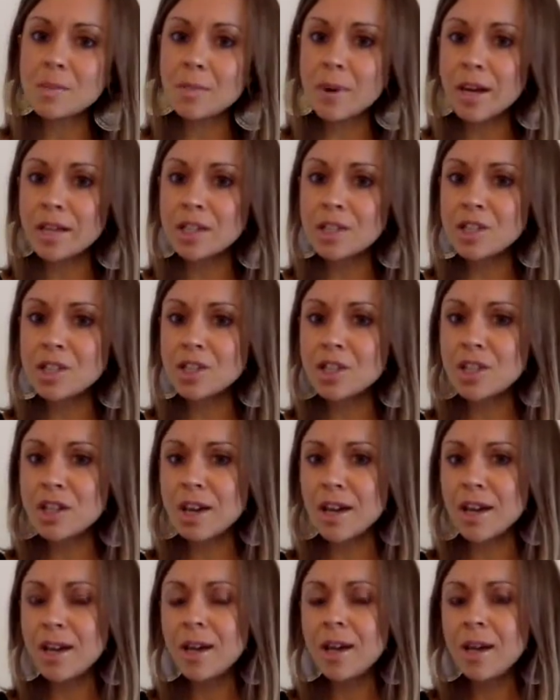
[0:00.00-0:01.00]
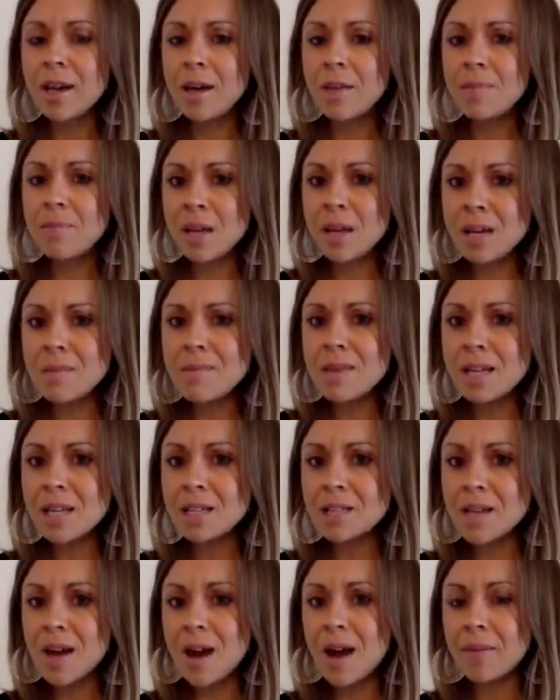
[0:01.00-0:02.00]
a practitioner. Many,
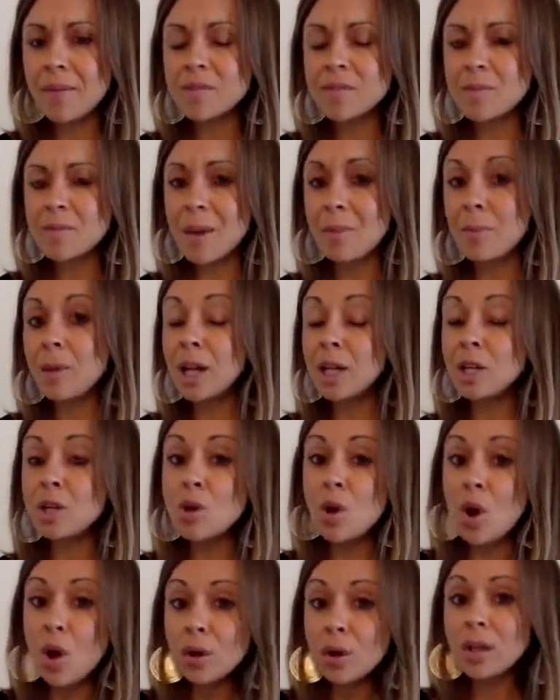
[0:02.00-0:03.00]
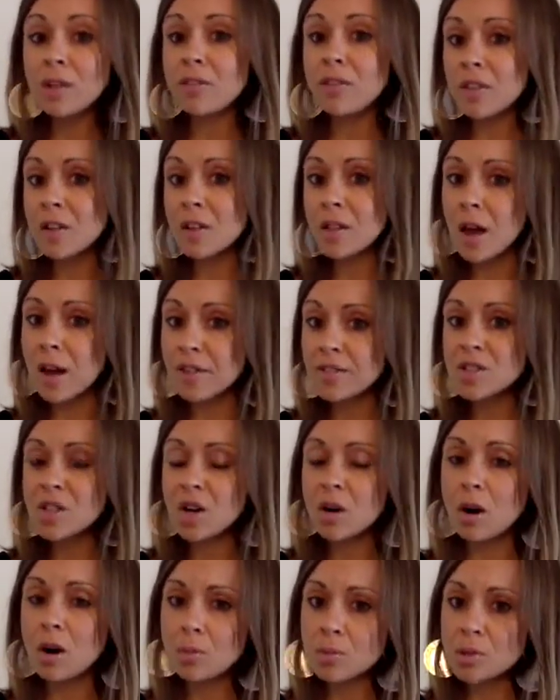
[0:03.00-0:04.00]
many times people are not given the
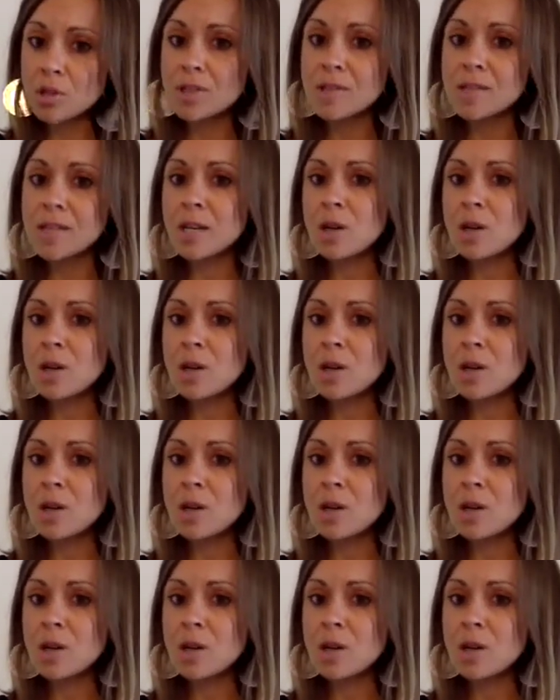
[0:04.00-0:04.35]
lifestyle options.